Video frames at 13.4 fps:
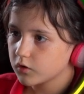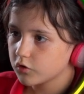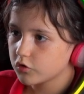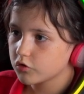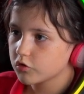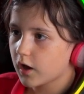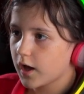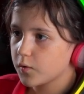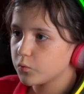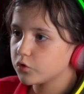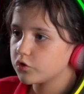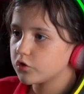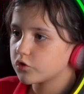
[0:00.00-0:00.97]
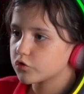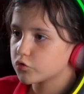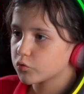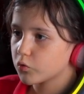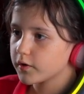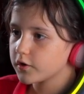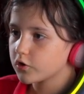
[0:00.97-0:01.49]
Just, I will
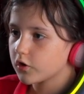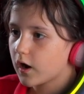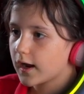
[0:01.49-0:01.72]
destroy your